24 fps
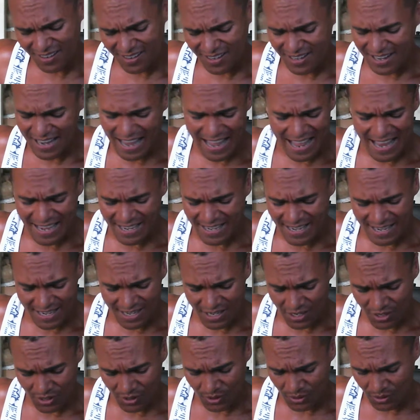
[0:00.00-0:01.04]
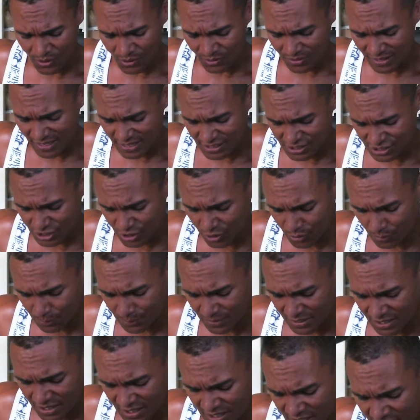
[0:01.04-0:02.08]
I need to know that you'll
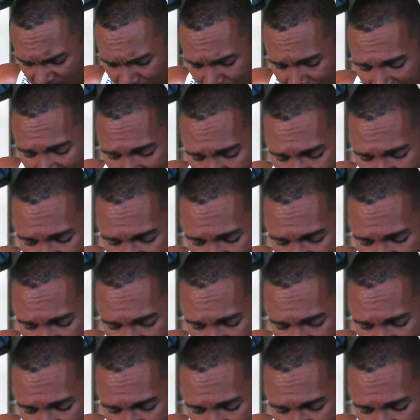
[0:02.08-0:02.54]
be by my